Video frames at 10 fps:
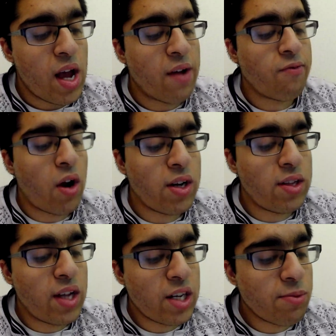And finally,
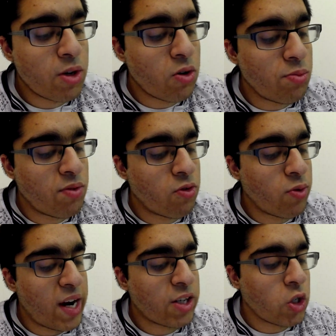the atom economy of a
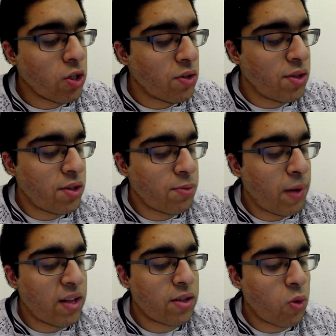reaction uses its
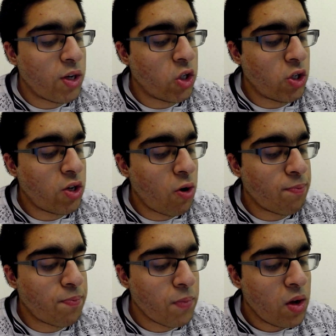balance equation to
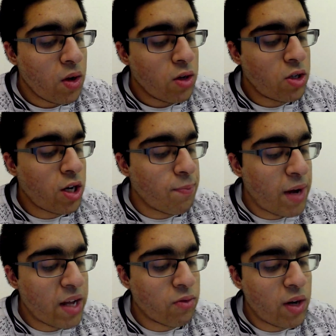
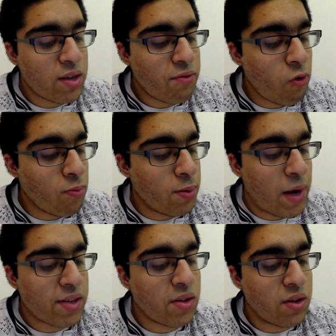compare the relative formula
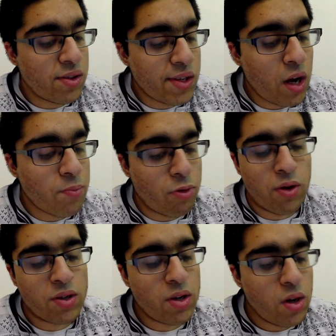mass of the desired product